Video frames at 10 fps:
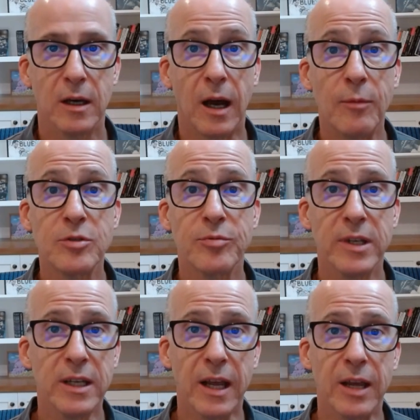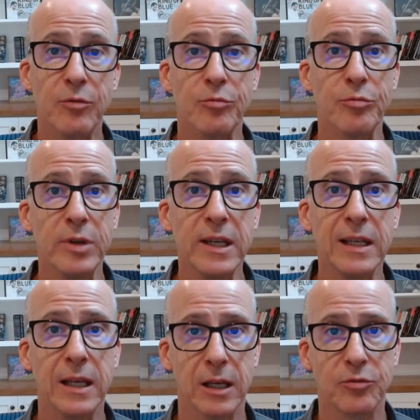I was reading a
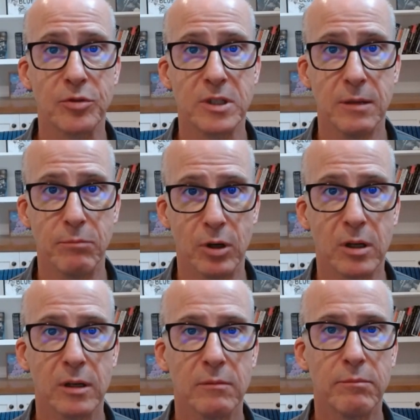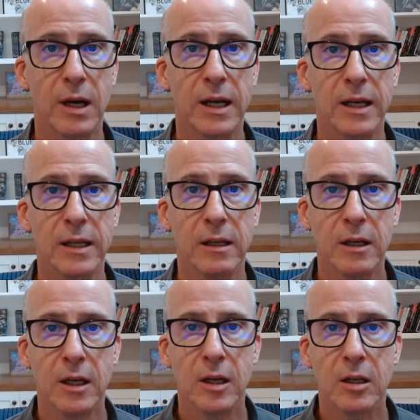really interesting book by
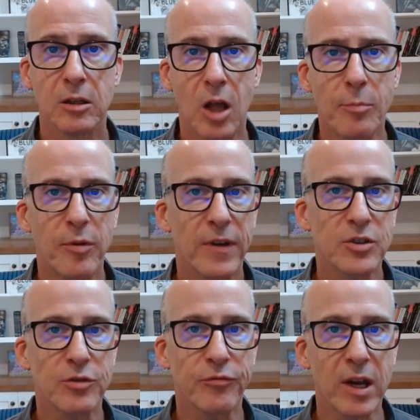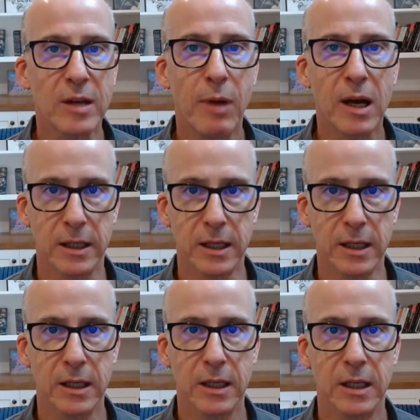law professor Frank
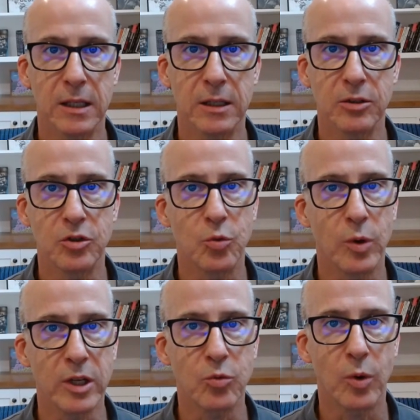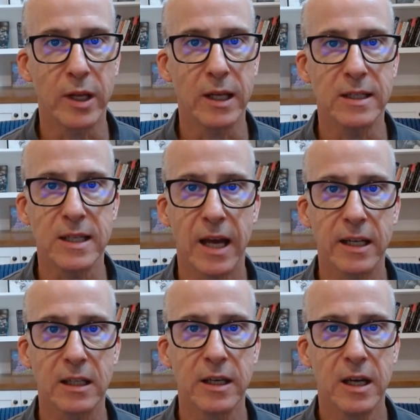Buckley in 2020
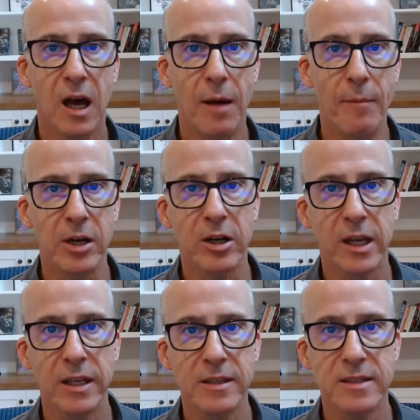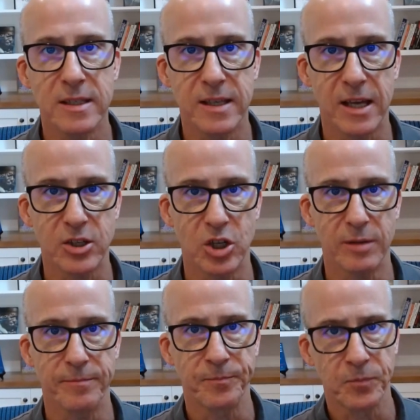entitled American Secession.
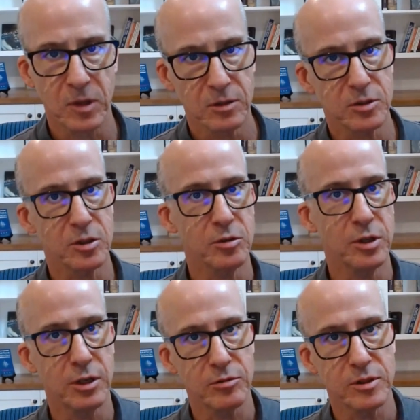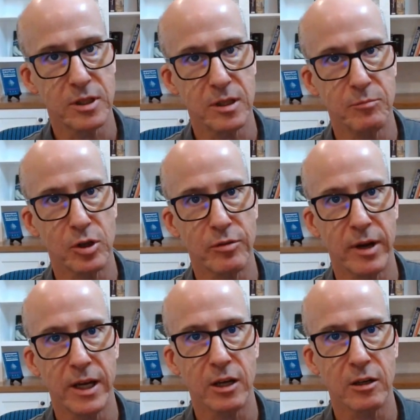So here's the book
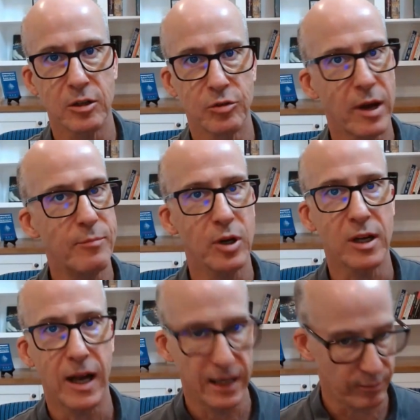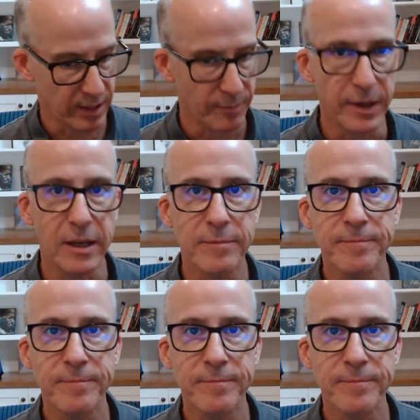right here. Great book, highly recommended.